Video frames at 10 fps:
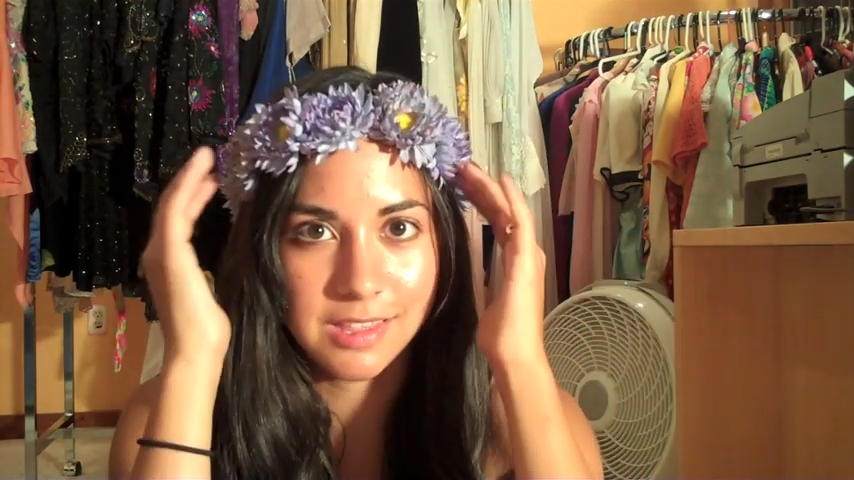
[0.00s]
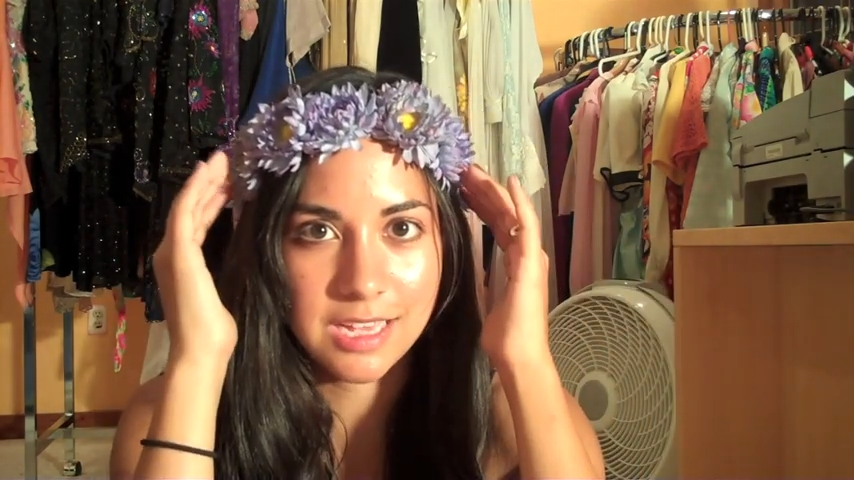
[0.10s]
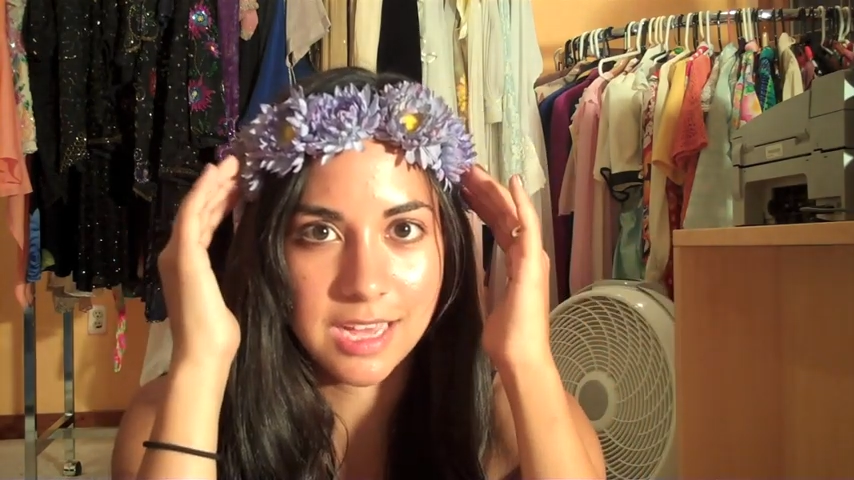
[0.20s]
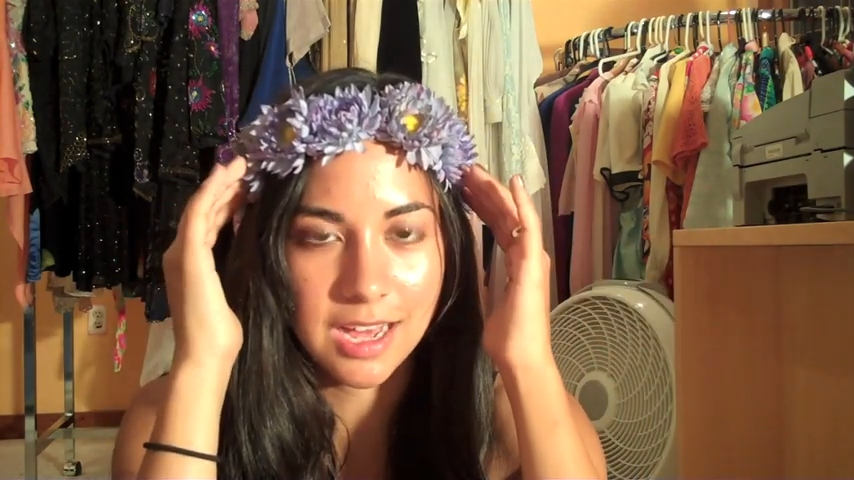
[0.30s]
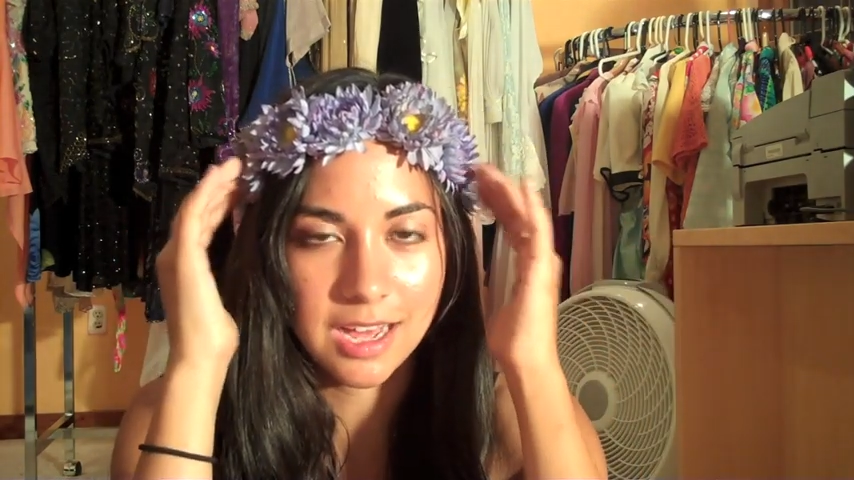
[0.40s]

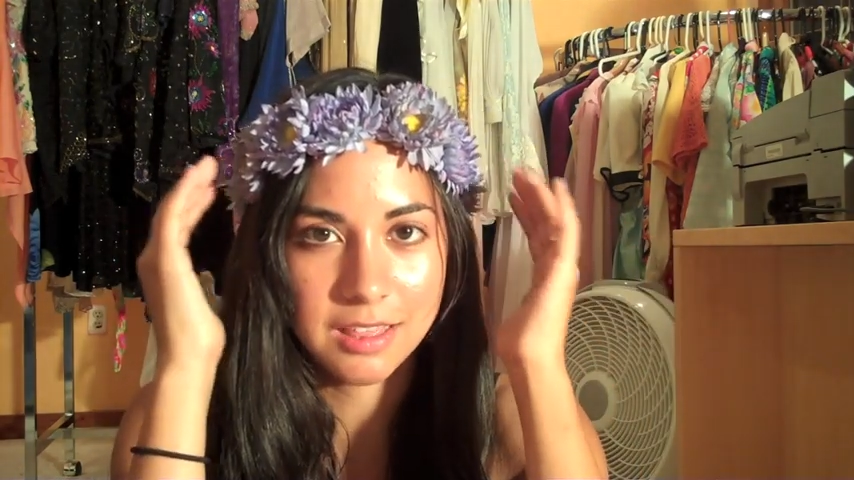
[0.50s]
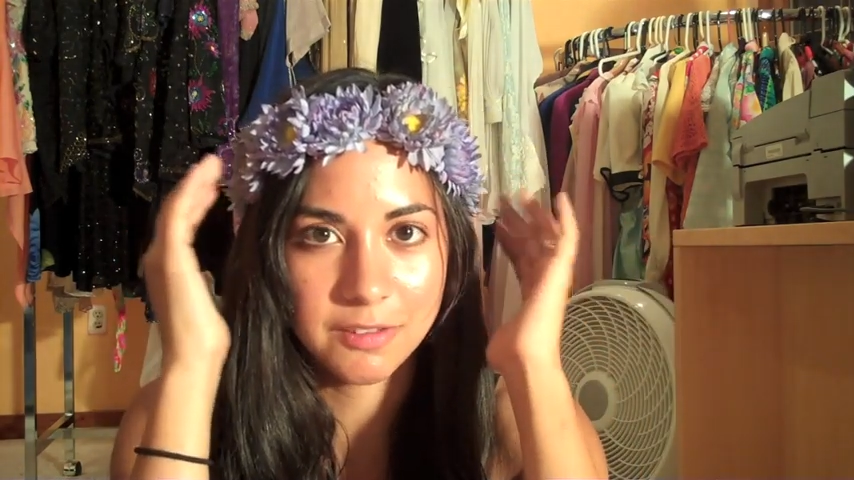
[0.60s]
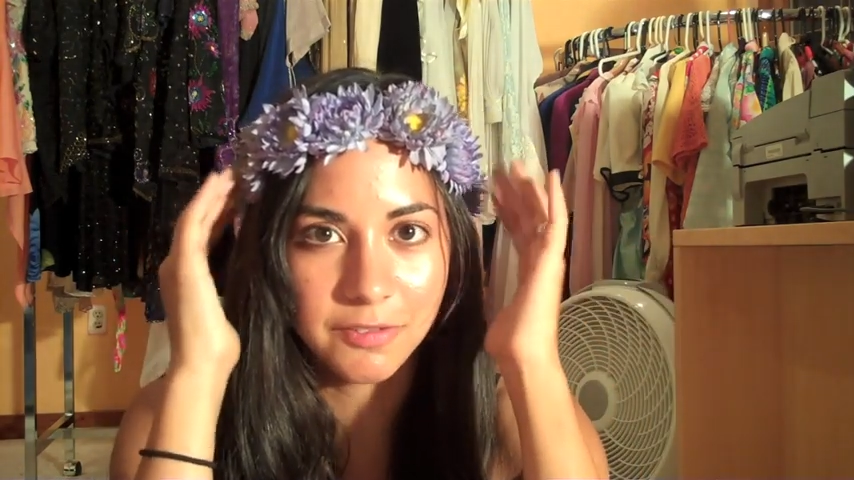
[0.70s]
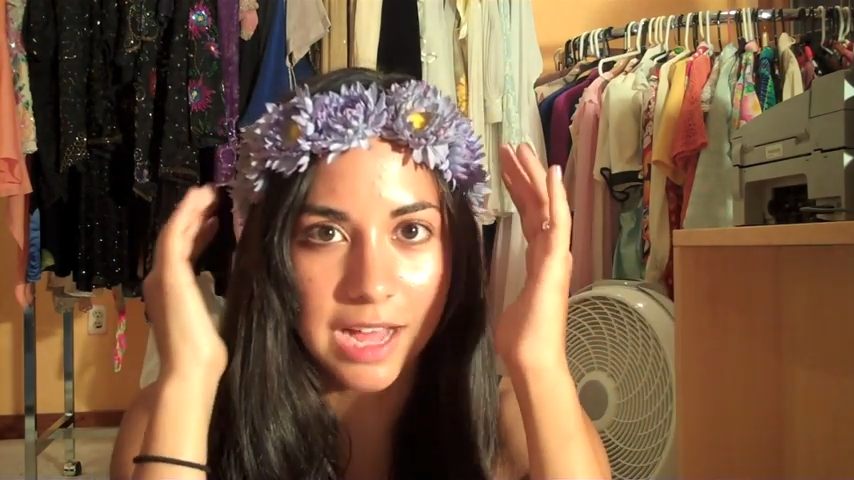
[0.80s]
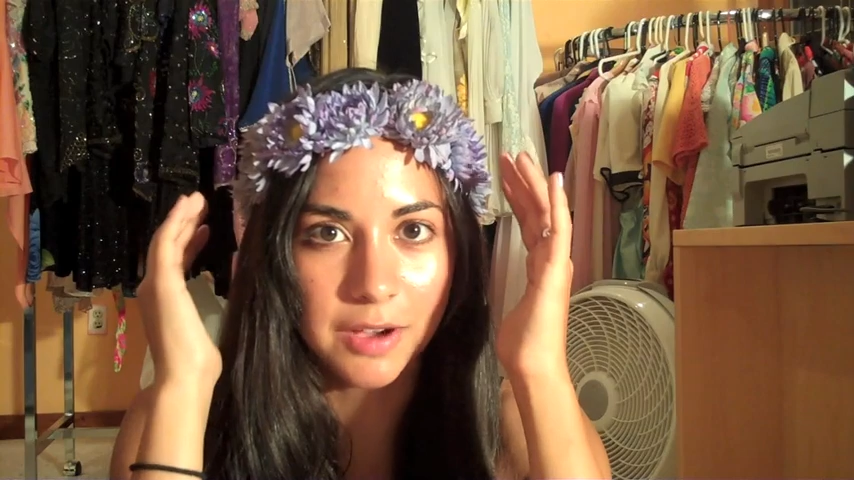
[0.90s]

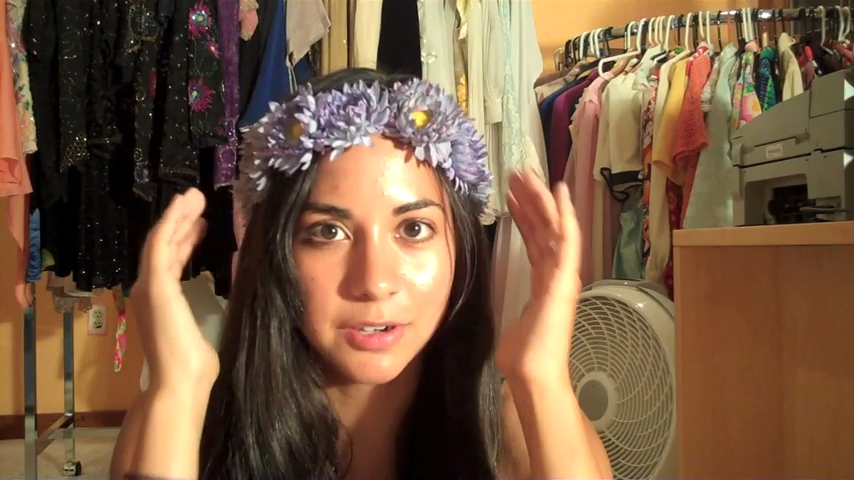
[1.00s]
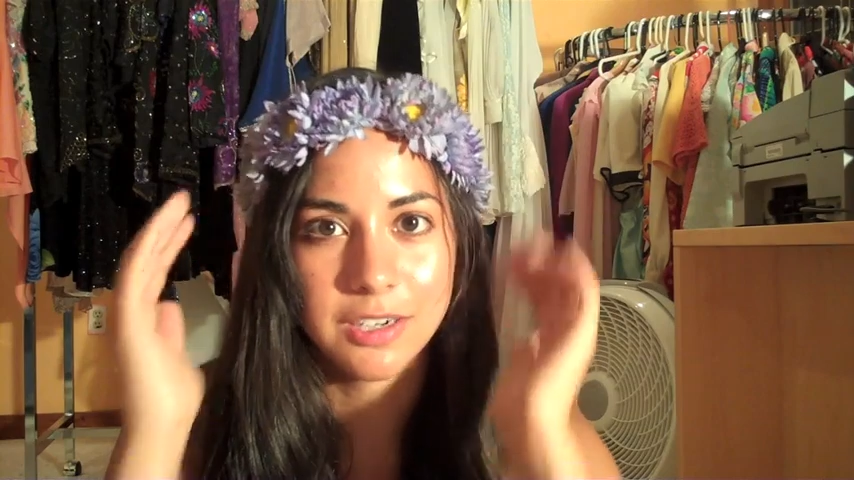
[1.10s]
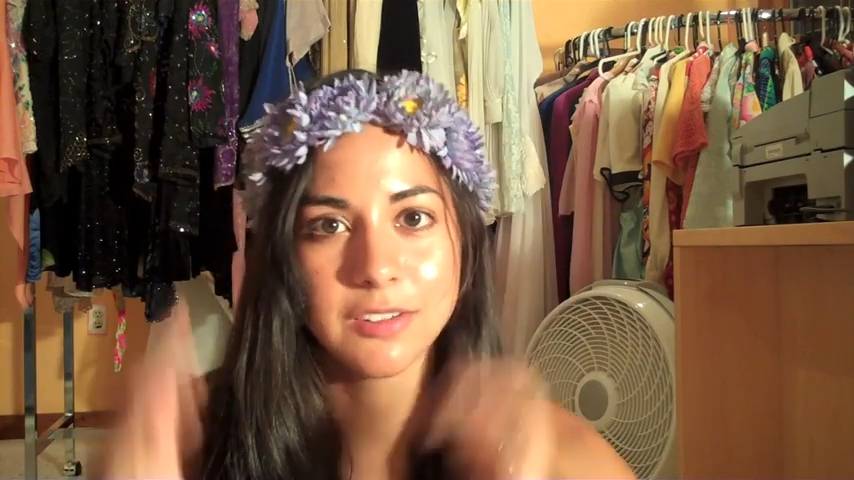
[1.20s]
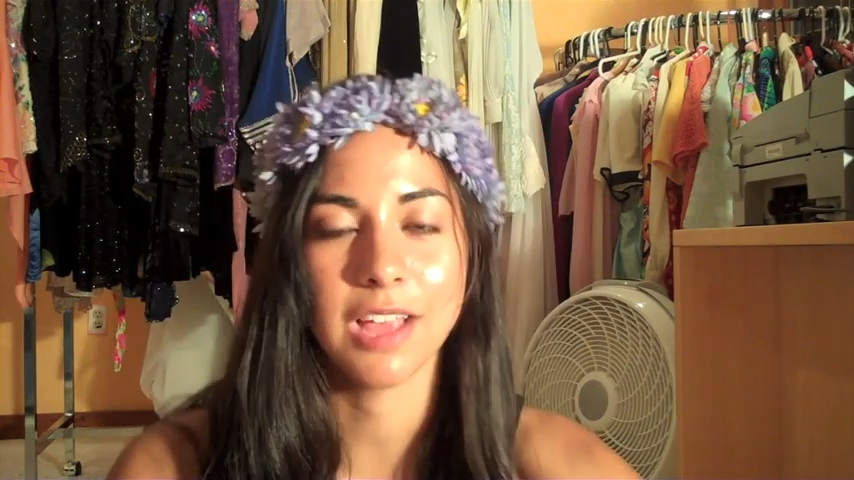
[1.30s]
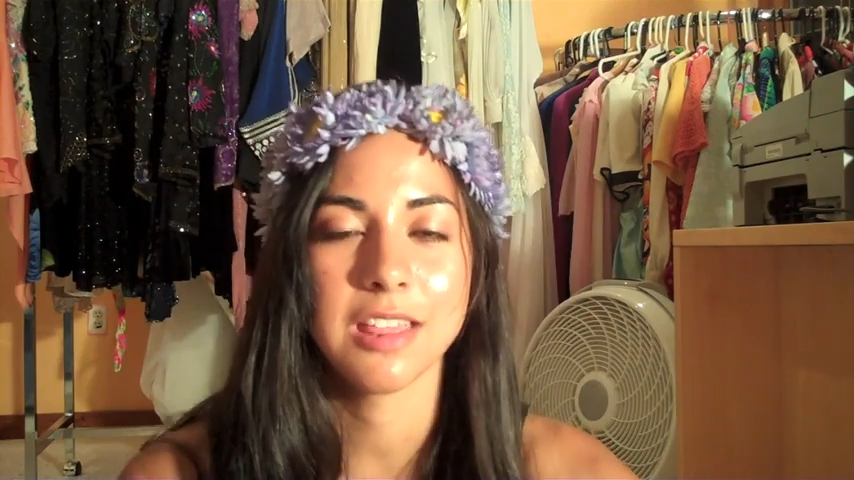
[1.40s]
the flowers.